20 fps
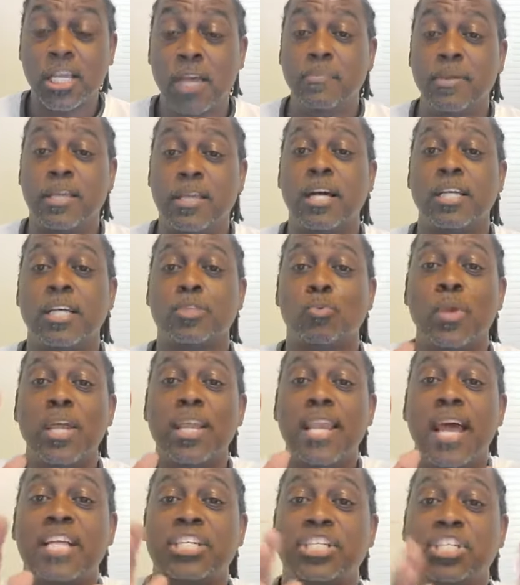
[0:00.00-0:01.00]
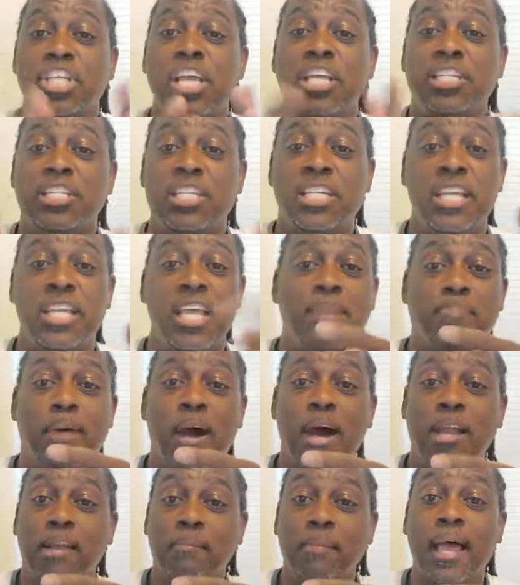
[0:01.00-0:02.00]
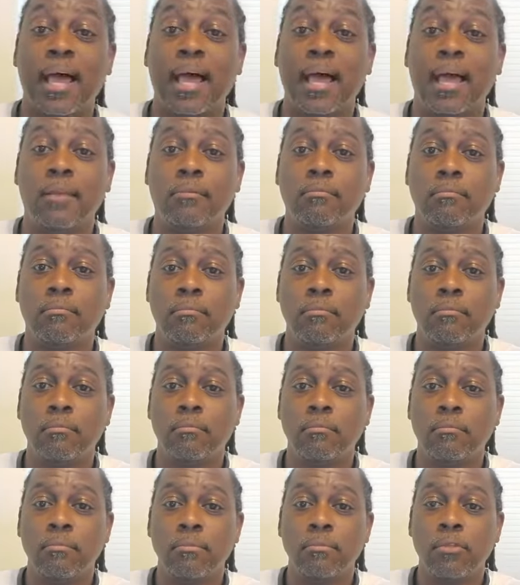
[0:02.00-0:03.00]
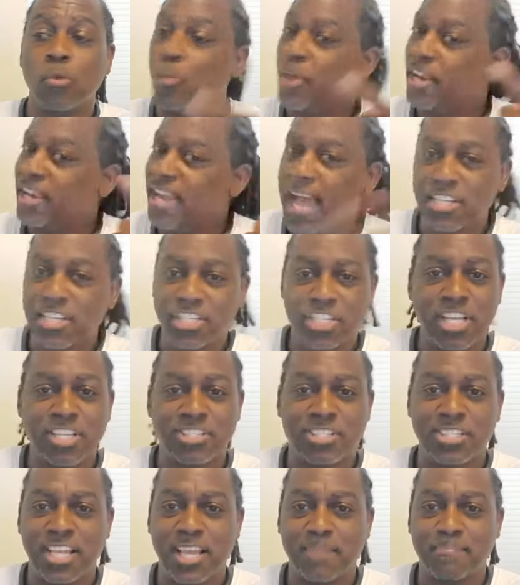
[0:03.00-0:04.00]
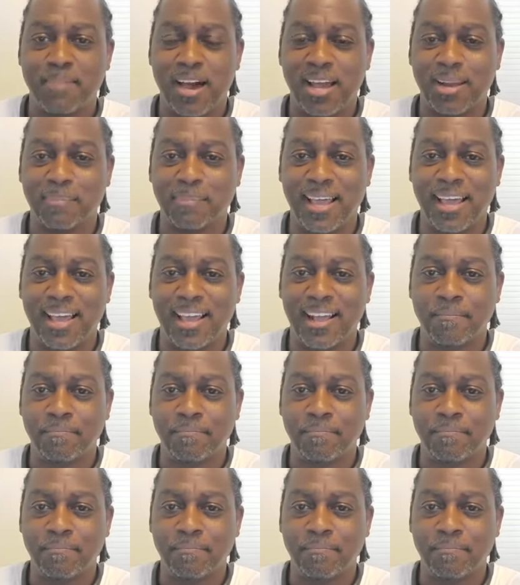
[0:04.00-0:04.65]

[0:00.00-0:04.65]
because we're not changing their bottom line. We're not changing their bottom line.